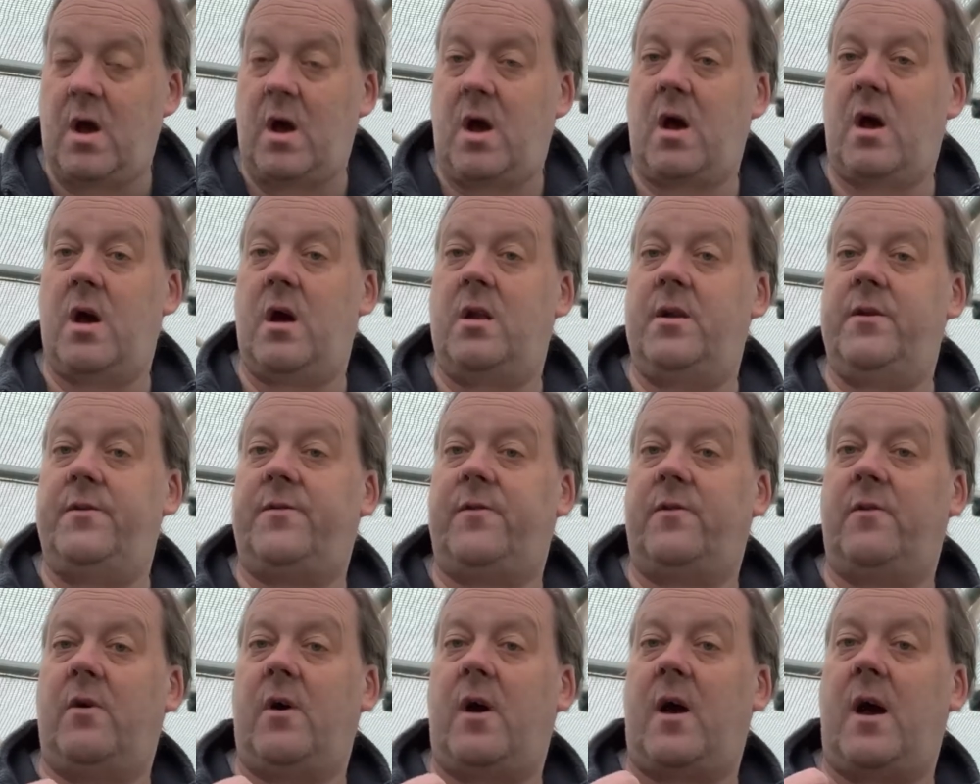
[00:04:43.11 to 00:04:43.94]
and
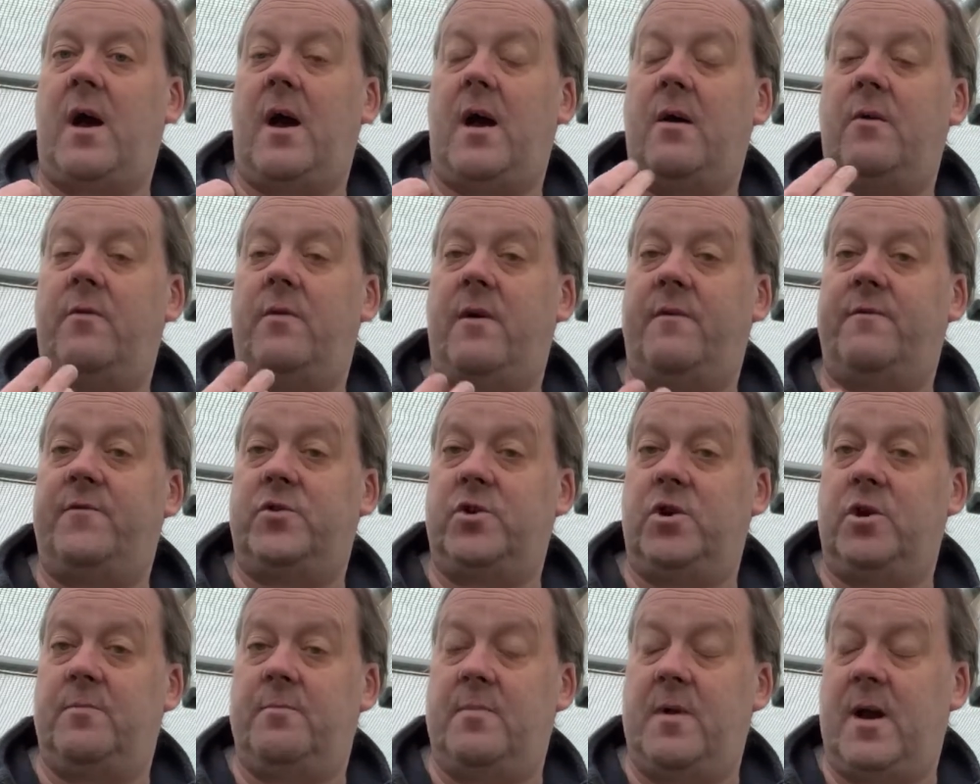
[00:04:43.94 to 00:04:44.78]
how they've
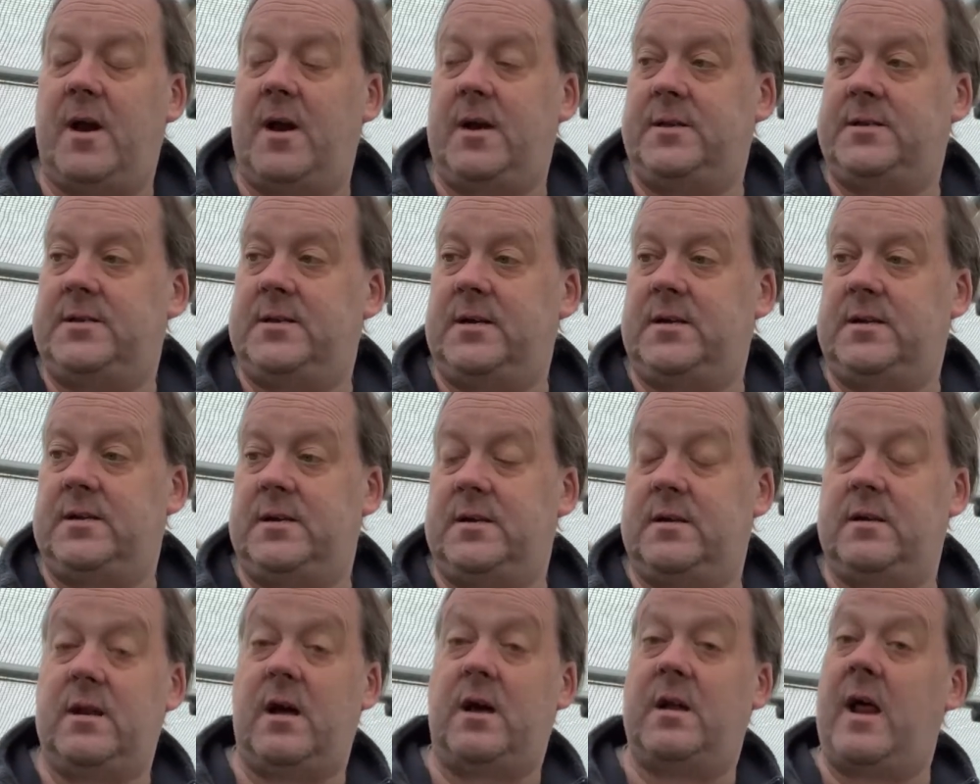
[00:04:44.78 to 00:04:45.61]
germinated
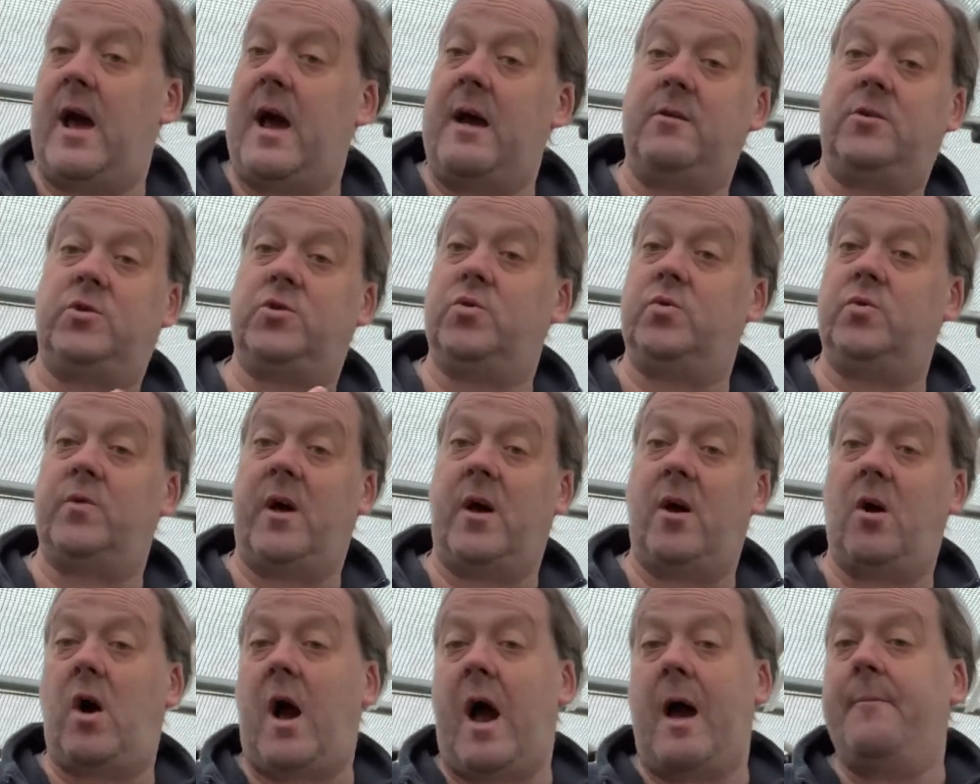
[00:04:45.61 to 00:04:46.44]
and how tall they
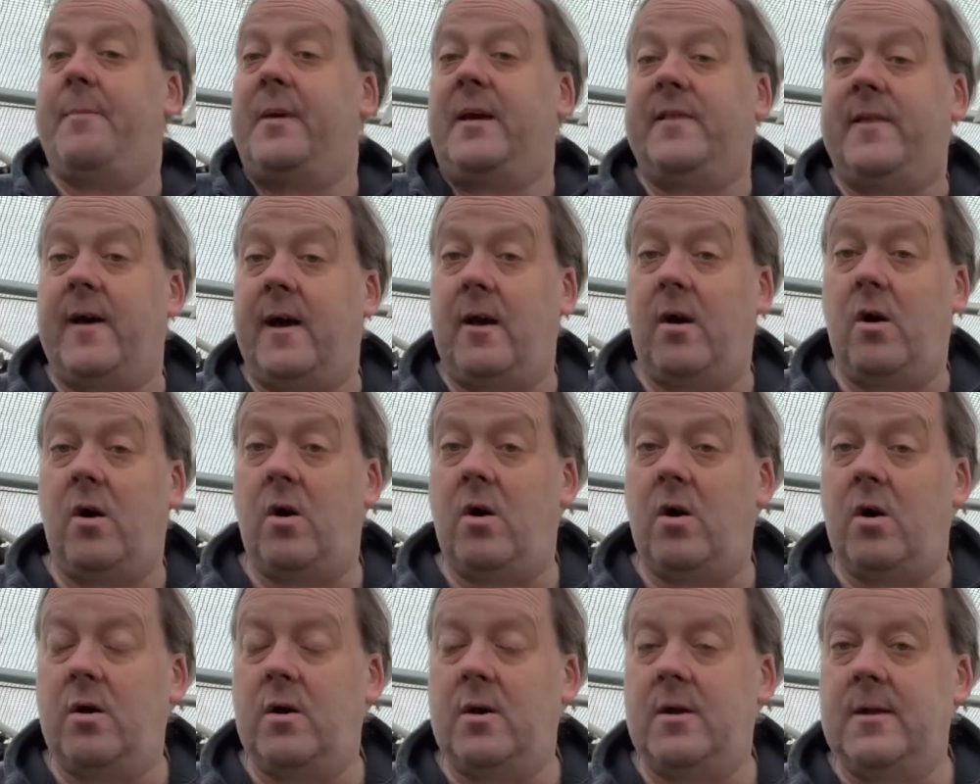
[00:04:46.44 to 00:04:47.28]
are, how big they
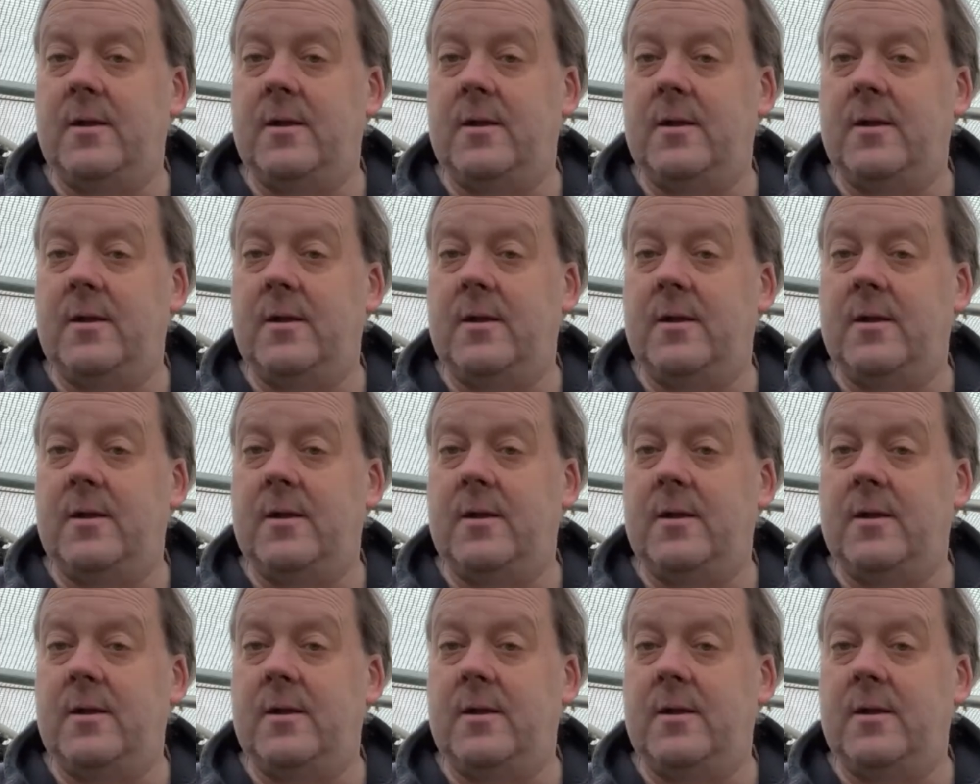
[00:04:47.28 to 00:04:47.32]
are,